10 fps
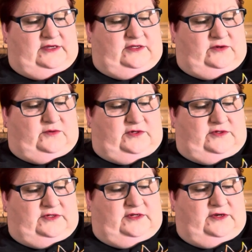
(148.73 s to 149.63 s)
The
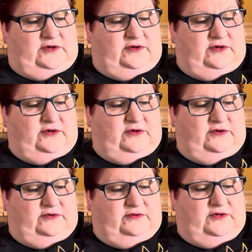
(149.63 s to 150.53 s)
world who,
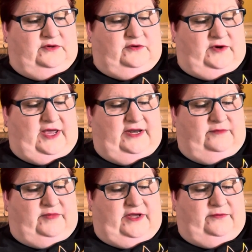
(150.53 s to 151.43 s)
who created me,